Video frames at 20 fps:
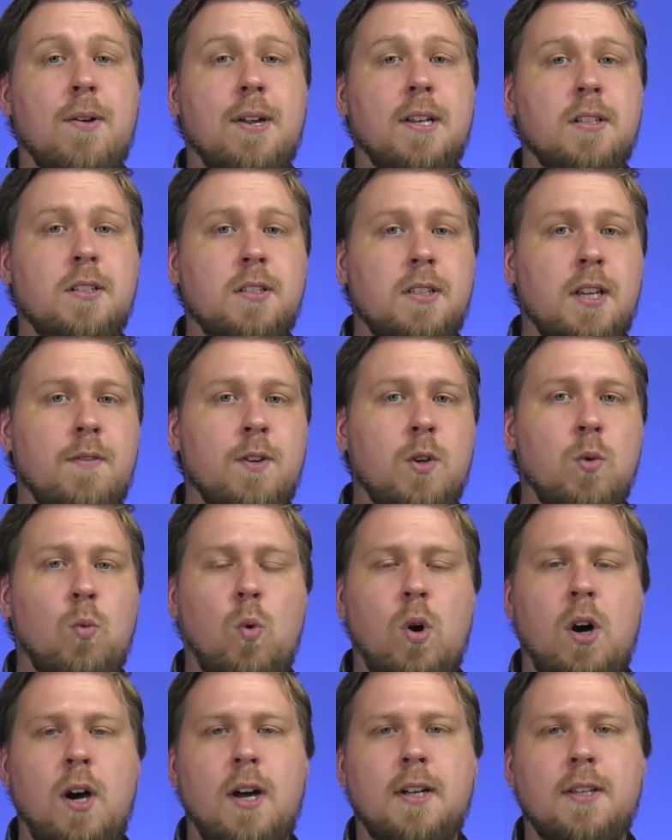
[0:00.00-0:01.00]
in
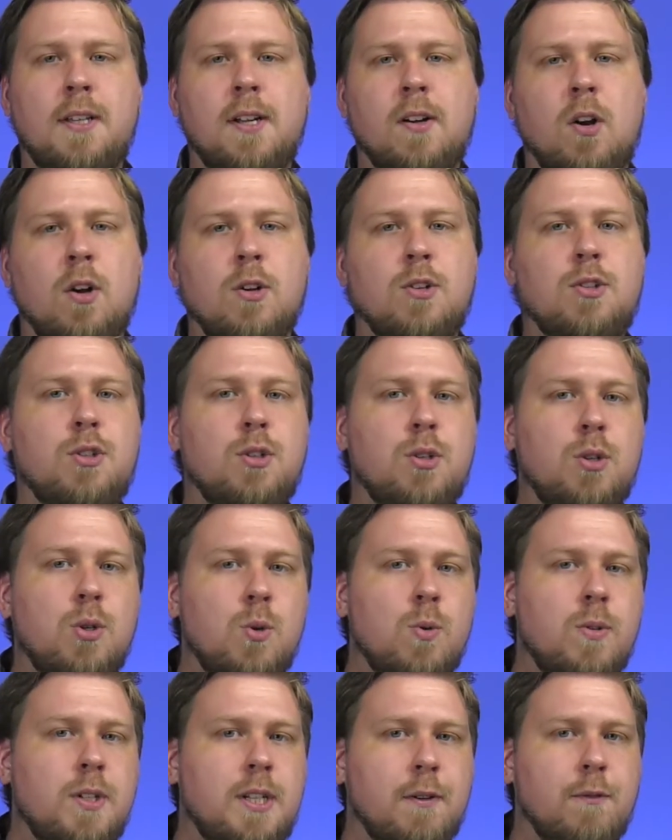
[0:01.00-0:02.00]
7.1, there are
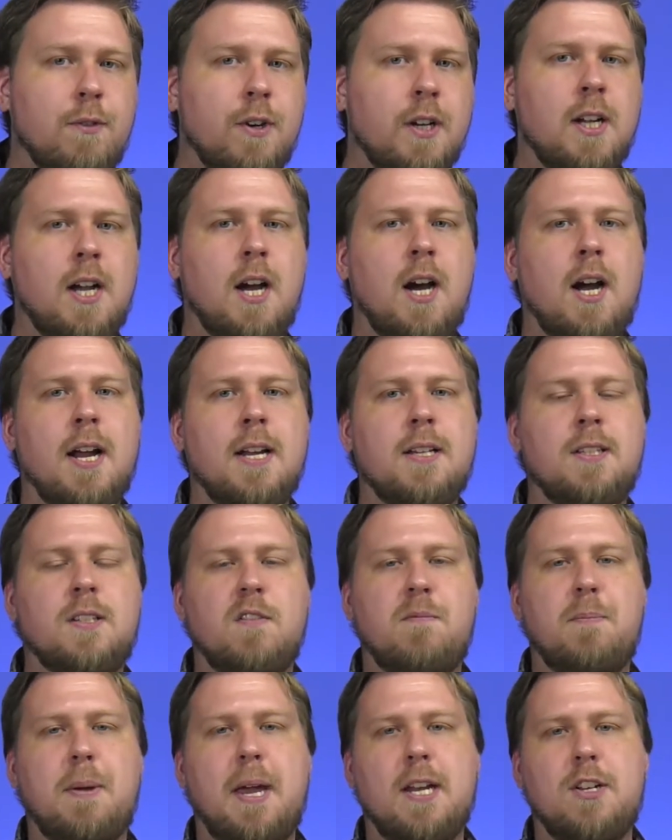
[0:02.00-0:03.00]
two different kinds
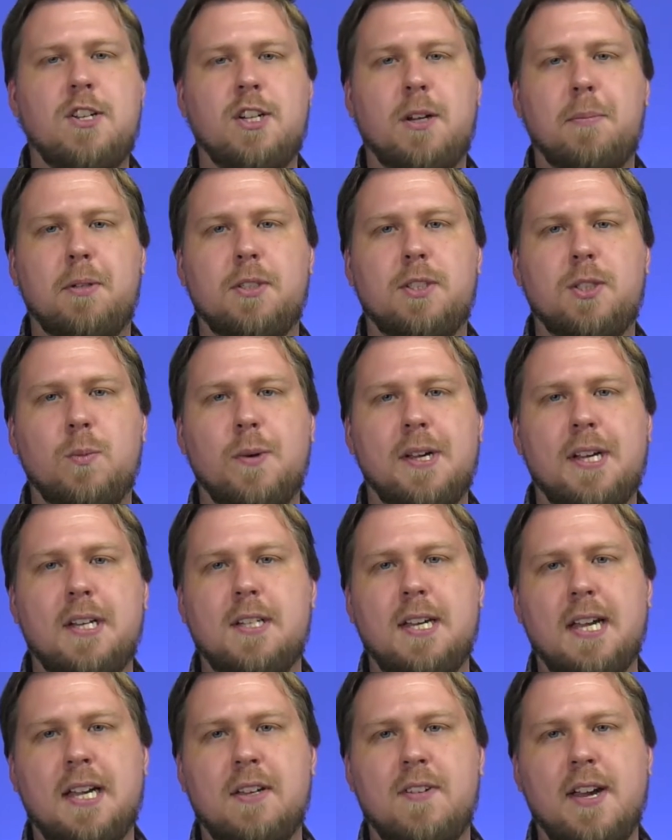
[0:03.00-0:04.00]
of page templates that we can
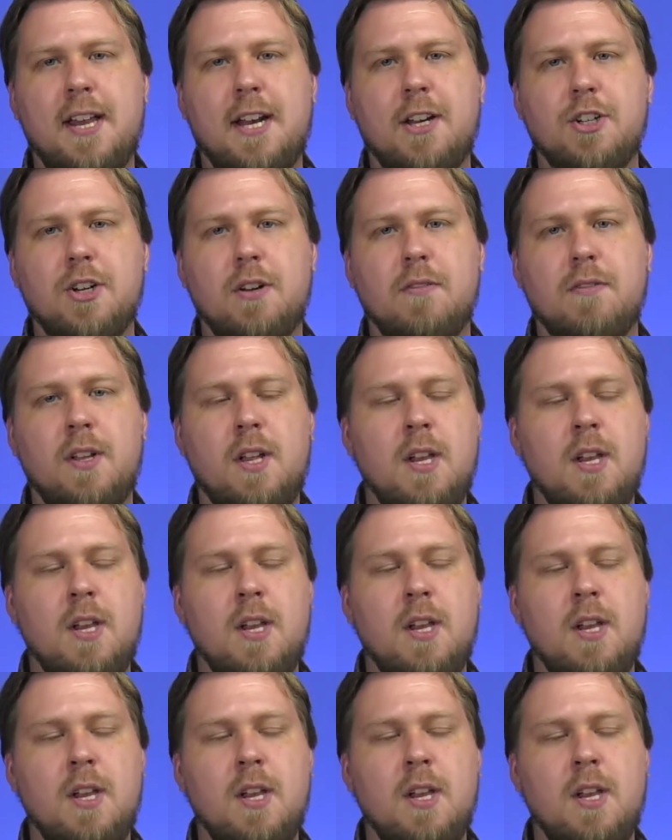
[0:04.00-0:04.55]
take advantage of.